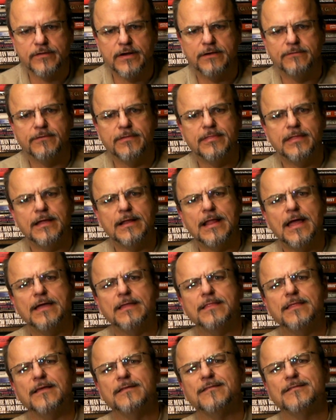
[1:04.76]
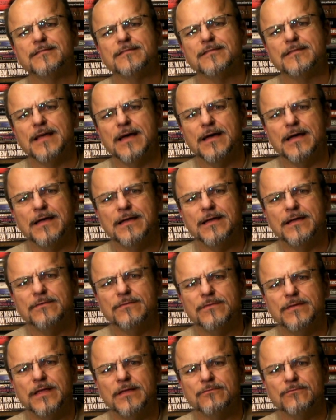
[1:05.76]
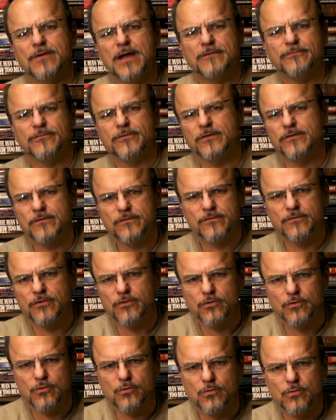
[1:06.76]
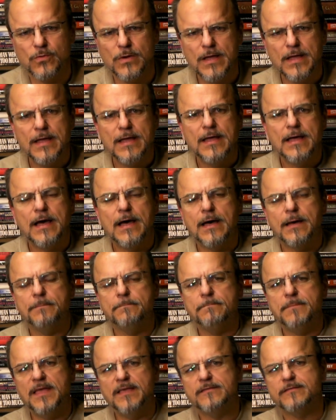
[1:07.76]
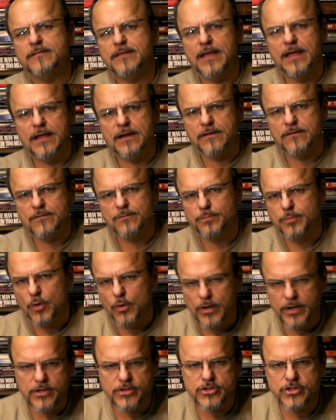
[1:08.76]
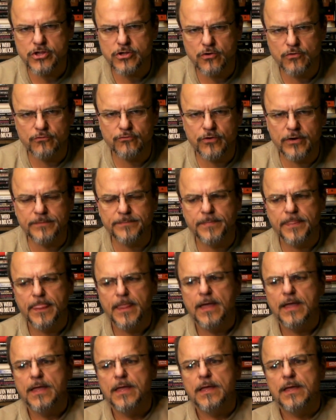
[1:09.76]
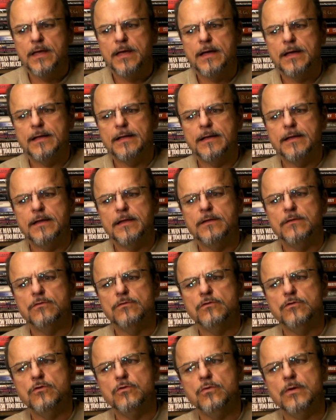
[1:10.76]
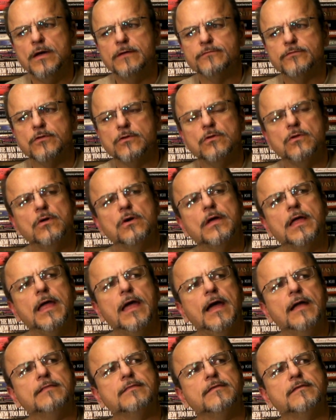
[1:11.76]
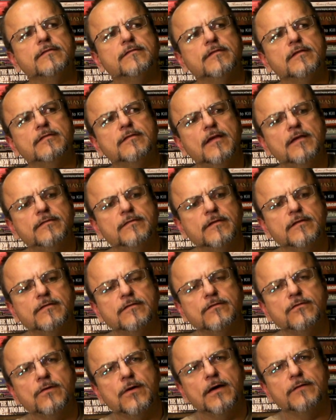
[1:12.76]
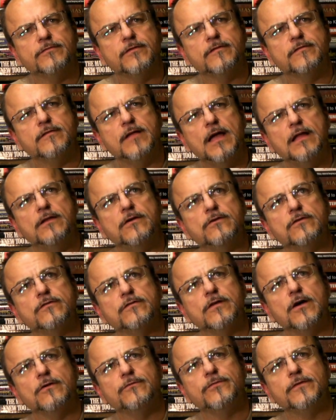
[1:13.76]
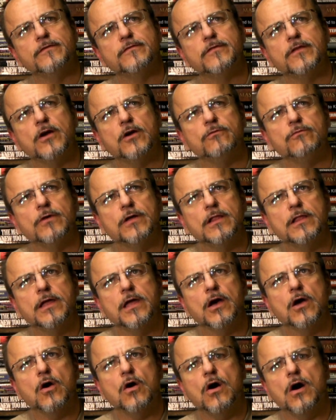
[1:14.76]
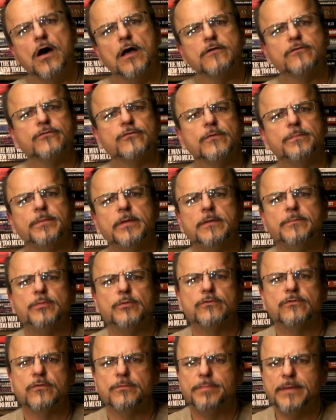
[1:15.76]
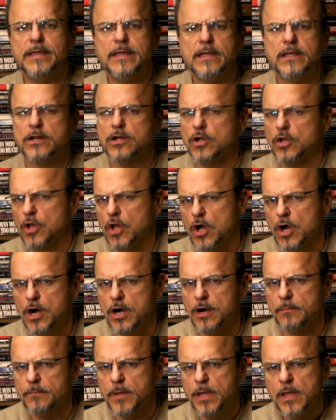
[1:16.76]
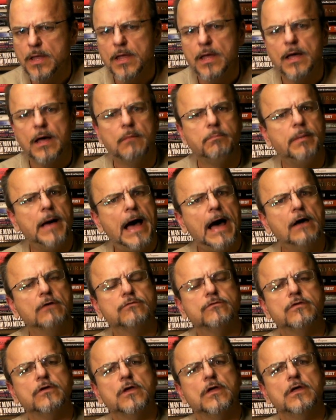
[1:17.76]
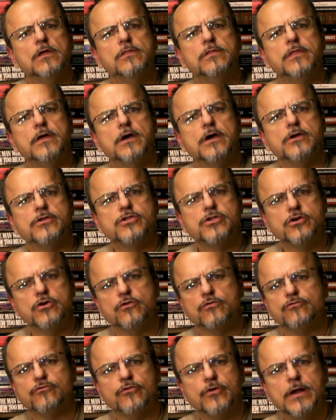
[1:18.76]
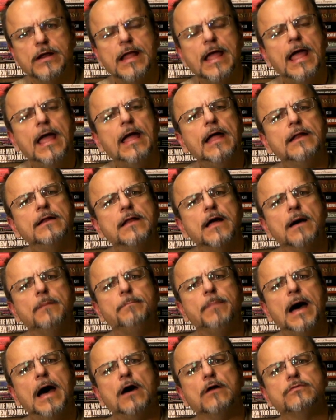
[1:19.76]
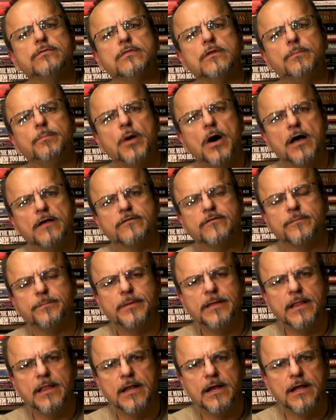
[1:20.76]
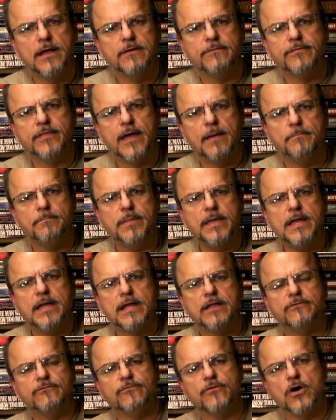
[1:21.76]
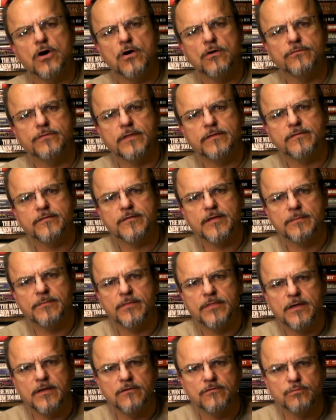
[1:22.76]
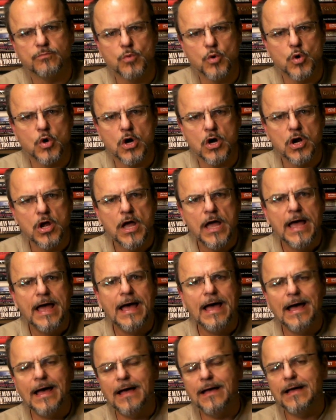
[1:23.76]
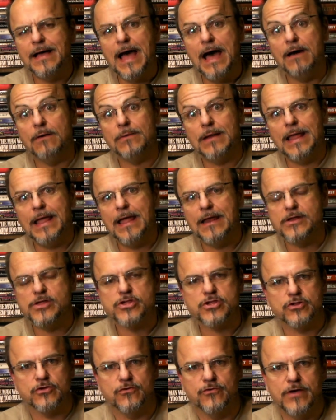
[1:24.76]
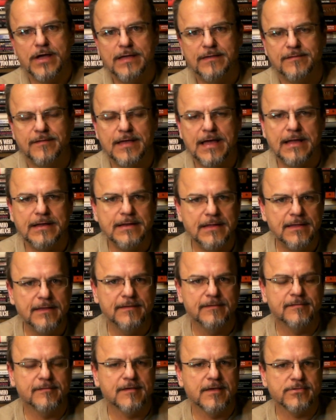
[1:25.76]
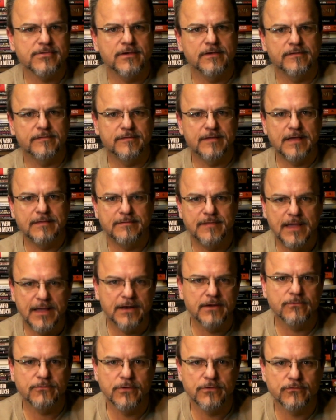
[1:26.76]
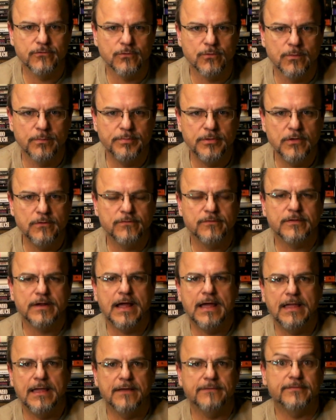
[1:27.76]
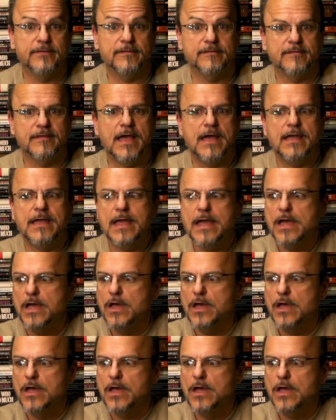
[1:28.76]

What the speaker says: and everything like this in reference to missing and exploited children, you have to look at the statistics and you have to say to yourself, is there really a cause for people to be in alarm about the children and about the possibility of them being involved in some of these more outlandish and crazy ideas such as satanic ritual abuse? And I have to say,